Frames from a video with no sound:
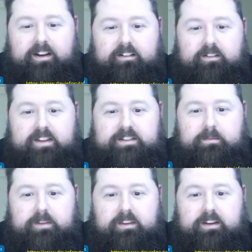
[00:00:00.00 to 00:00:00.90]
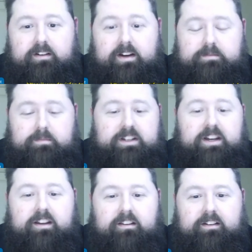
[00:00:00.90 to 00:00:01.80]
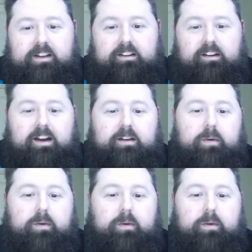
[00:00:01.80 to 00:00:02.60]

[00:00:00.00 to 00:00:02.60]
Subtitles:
know if that's something that you guys in particular deal a lot with.